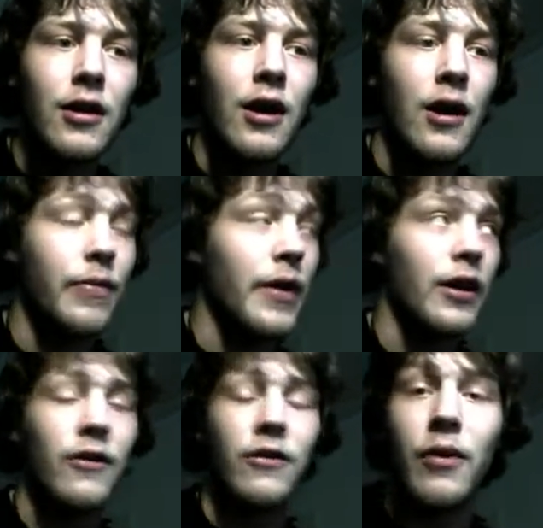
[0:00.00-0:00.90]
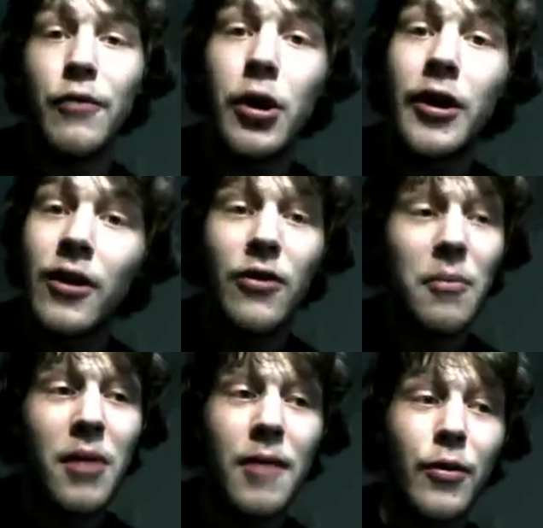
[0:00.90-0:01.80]
That goes to everyone else who
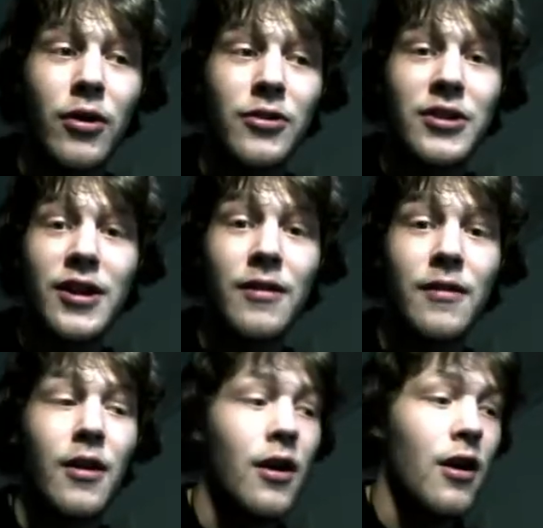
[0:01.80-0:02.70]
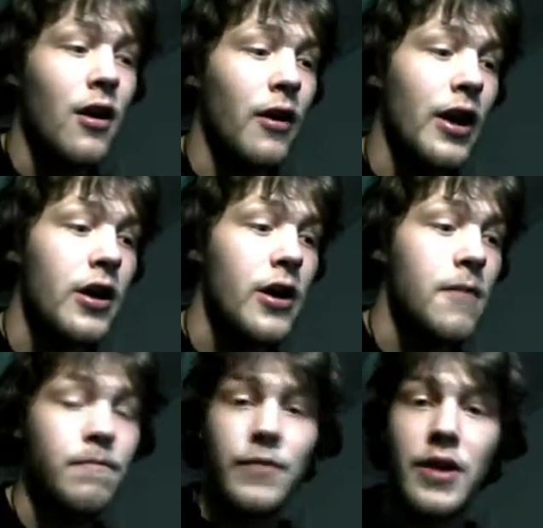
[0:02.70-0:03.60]
might be watching it. Okay,
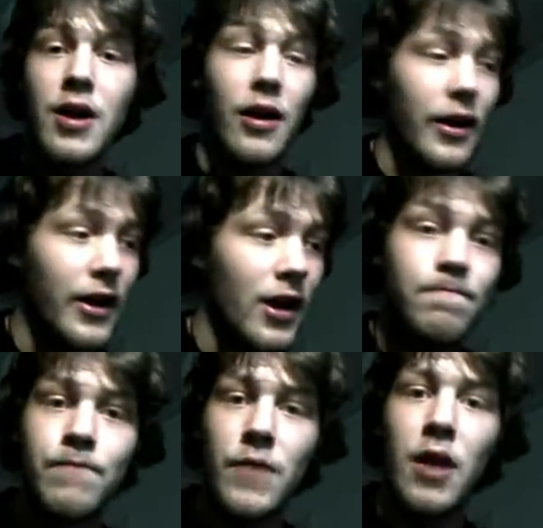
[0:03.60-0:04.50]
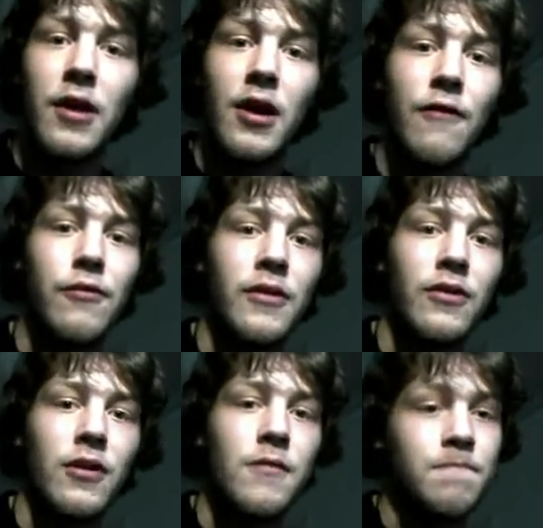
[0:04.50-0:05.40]
yeah, again, hope to hear from you
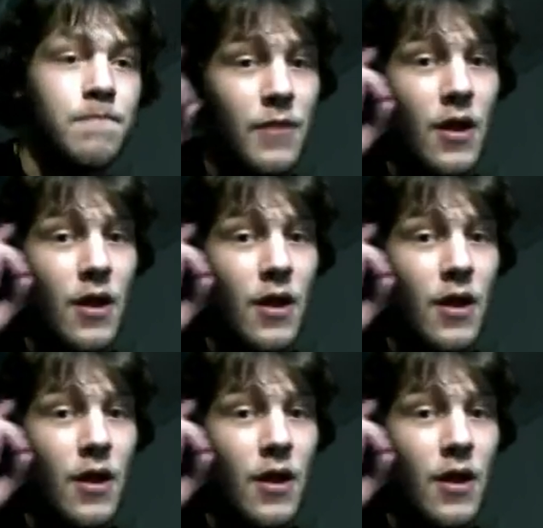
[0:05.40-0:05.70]
soon.